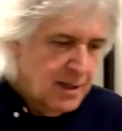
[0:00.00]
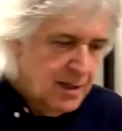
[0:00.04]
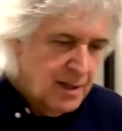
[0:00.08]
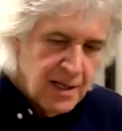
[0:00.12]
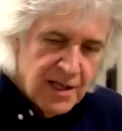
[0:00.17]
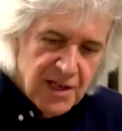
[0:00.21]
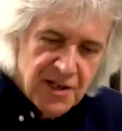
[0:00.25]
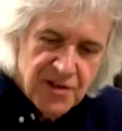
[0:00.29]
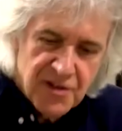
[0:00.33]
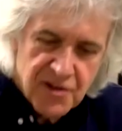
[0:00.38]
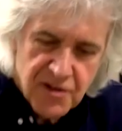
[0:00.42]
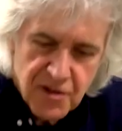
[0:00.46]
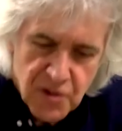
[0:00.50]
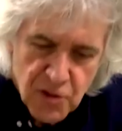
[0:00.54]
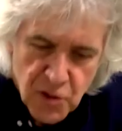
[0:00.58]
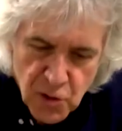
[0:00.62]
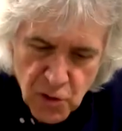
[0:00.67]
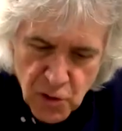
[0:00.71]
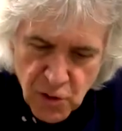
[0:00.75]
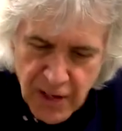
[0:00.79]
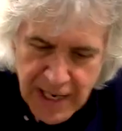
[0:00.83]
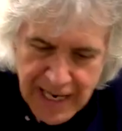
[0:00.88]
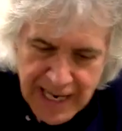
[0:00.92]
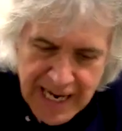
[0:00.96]
these
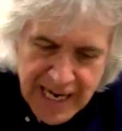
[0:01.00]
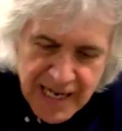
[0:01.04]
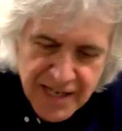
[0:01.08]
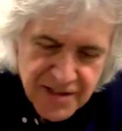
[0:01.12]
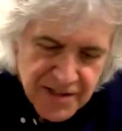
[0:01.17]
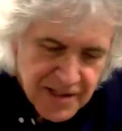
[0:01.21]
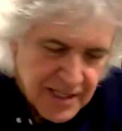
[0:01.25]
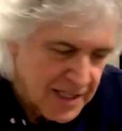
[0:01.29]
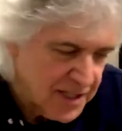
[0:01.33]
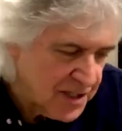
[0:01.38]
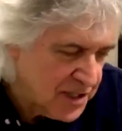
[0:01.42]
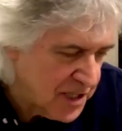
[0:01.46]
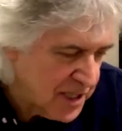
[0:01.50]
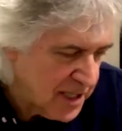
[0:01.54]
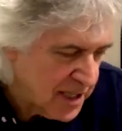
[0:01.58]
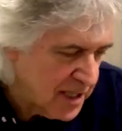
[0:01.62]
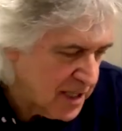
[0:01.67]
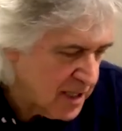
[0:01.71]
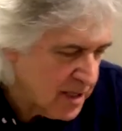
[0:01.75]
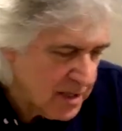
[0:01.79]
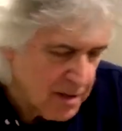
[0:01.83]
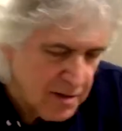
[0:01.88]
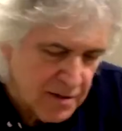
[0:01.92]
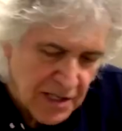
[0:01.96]
two castings
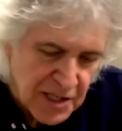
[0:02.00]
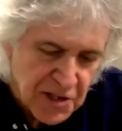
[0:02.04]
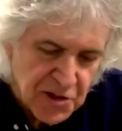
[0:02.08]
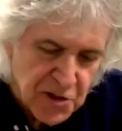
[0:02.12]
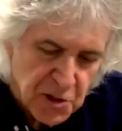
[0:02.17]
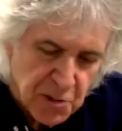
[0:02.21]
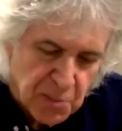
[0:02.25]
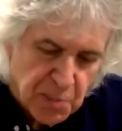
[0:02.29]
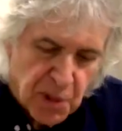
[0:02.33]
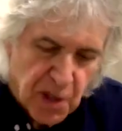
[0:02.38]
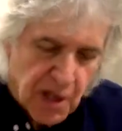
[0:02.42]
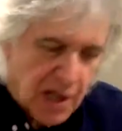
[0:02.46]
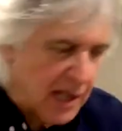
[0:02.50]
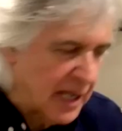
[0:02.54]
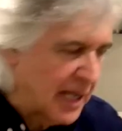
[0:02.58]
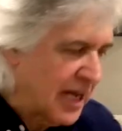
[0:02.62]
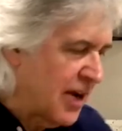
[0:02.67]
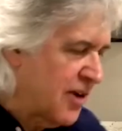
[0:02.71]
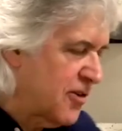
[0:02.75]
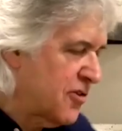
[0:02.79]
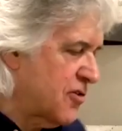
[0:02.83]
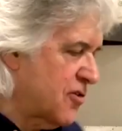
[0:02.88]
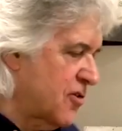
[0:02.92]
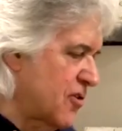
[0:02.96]
here, these are
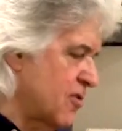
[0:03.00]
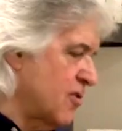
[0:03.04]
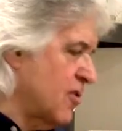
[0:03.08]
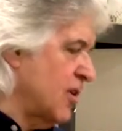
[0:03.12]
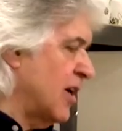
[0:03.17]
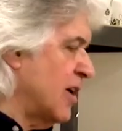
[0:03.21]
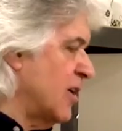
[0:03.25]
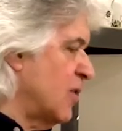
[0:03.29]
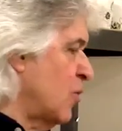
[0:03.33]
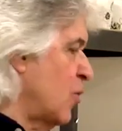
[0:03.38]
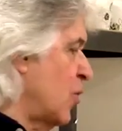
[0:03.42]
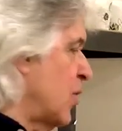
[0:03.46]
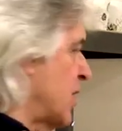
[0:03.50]
polyester done